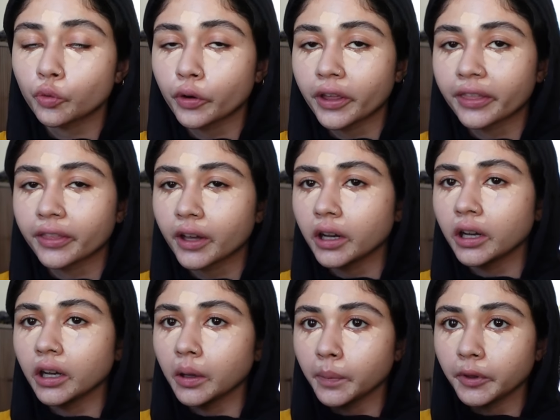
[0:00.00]
with
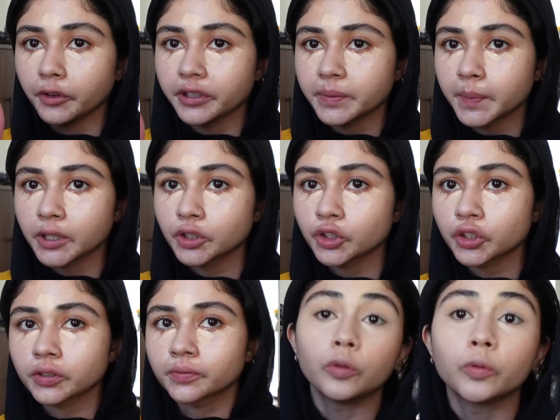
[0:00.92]
a beauty
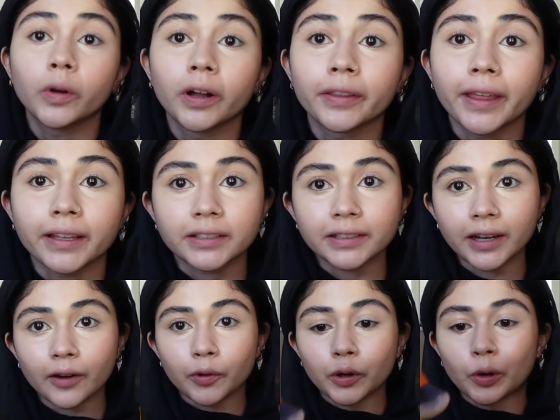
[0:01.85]
sponge. Well, that did
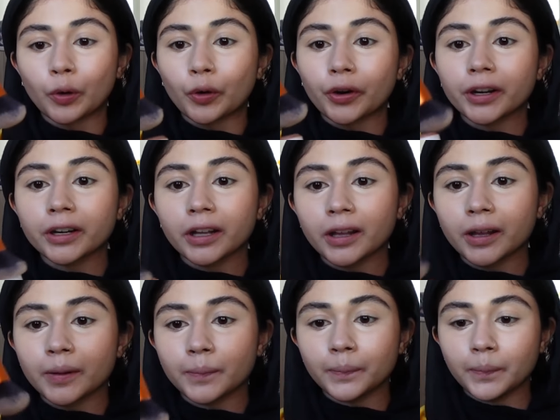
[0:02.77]
not record,
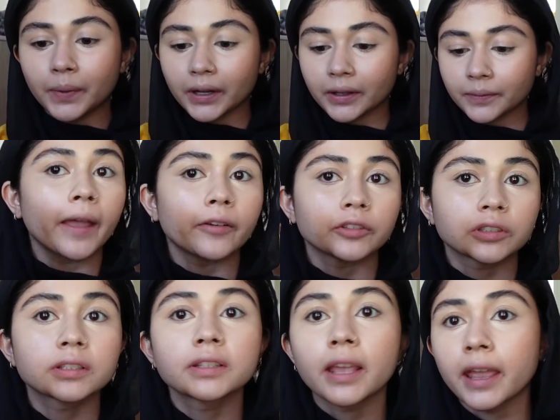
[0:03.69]
but I was
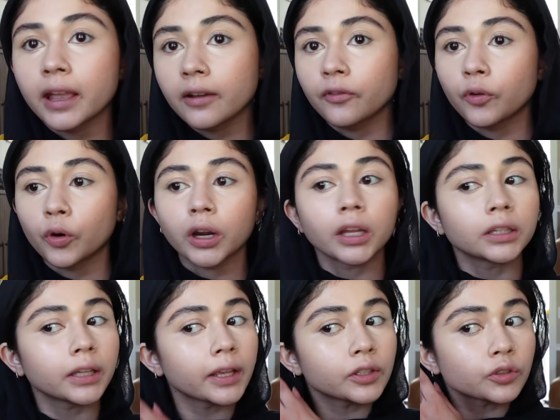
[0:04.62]
just saying for a
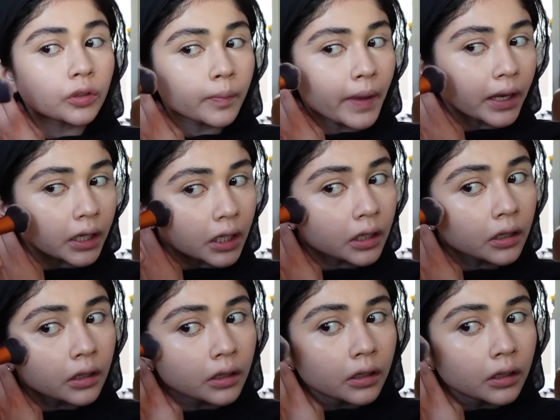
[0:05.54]
less dramatic